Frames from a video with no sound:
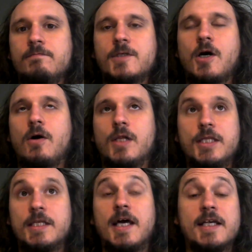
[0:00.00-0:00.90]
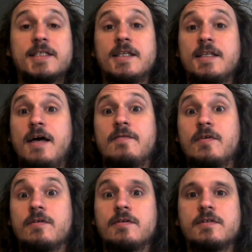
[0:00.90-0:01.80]
call it the next
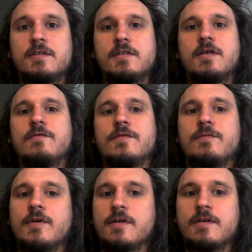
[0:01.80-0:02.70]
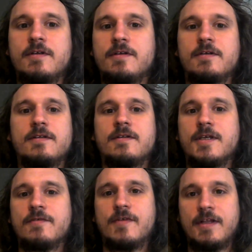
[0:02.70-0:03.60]
level, if you want to
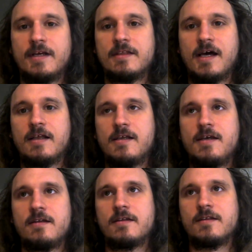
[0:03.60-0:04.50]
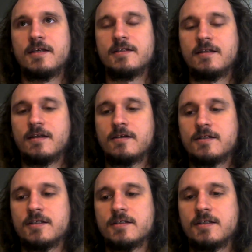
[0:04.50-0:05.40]
think of it like that, to things that are
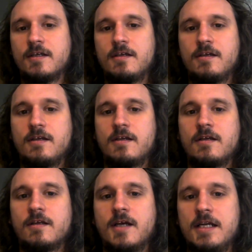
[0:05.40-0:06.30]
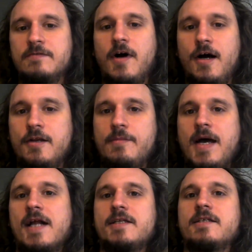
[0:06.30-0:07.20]
just kind of
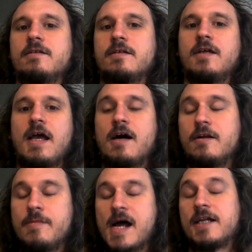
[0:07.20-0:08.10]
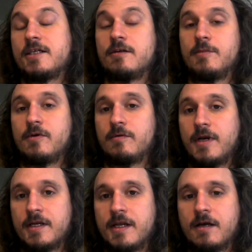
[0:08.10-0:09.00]
unimaginable
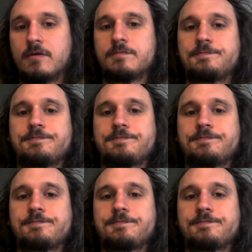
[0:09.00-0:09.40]
right now.